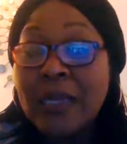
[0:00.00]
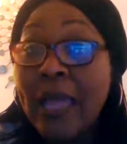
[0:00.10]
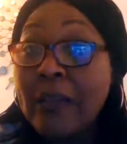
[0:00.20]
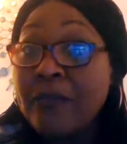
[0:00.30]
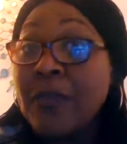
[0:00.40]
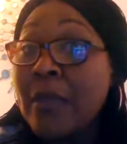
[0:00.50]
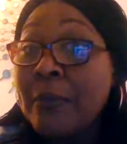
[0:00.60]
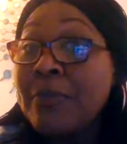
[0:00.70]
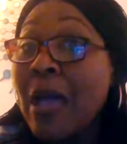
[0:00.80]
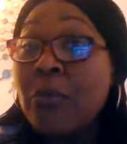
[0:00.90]

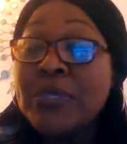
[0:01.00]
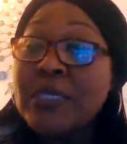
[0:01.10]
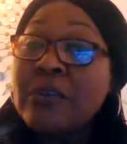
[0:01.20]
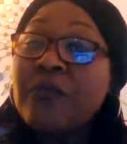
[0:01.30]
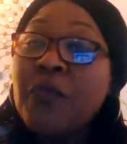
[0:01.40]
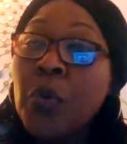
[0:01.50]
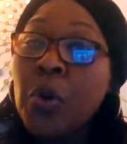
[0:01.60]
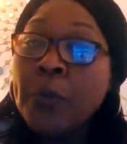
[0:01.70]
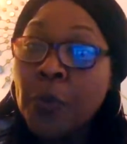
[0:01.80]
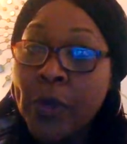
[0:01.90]
I wasn't
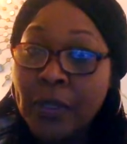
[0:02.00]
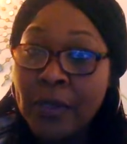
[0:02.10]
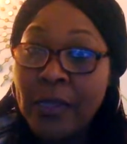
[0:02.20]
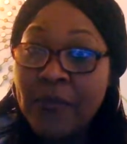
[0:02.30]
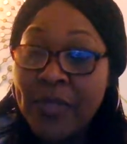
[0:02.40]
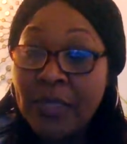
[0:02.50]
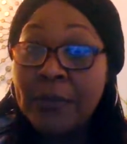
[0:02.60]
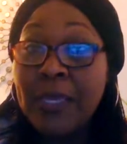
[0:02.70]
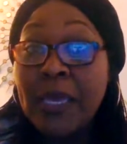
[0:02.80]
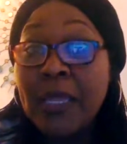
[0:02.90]
informed well enough at the
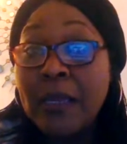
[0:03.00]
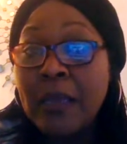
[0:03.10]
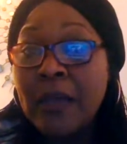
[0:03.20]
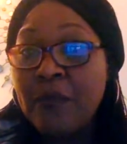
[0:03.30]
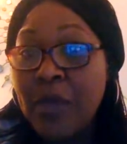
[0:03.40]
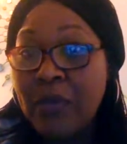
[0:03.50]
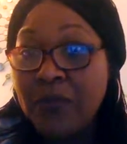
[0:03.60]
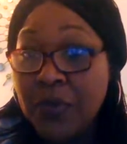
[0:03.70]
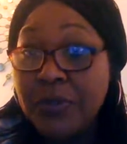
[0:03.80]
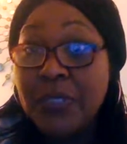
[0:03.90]
beginning of my
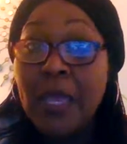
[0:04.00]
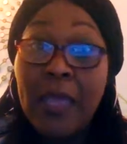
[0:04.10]
first